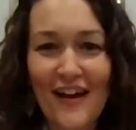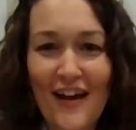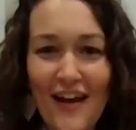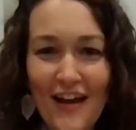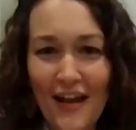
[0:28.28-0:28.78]

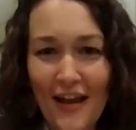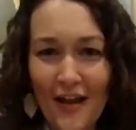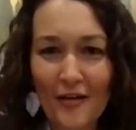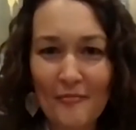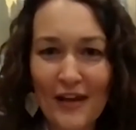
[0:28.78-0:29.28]
I
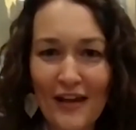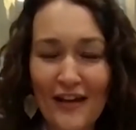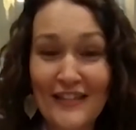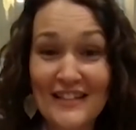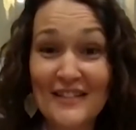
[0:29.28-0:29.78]
am
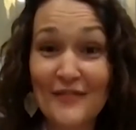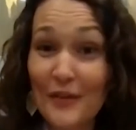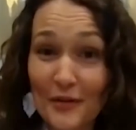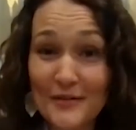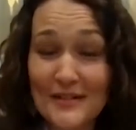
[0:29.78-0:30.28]
this
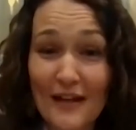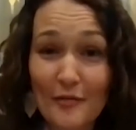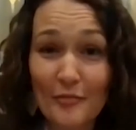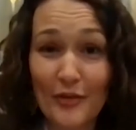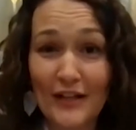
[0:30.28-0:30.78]
funeral
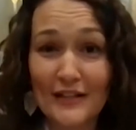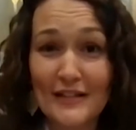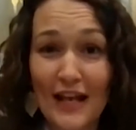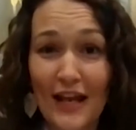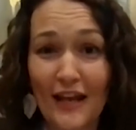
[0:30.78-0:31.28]

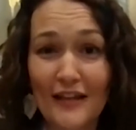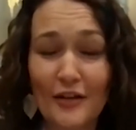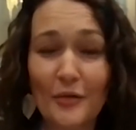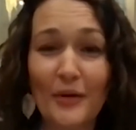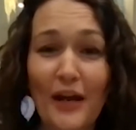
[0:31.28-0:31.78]
celebrant and the
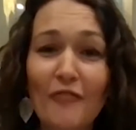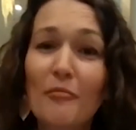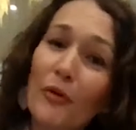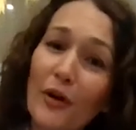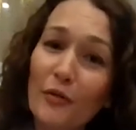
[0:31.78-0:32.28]
creative
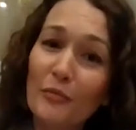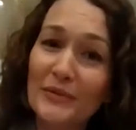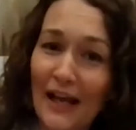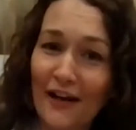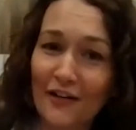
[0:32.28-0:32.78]
memorial
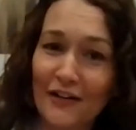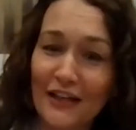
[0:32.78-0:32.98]
planner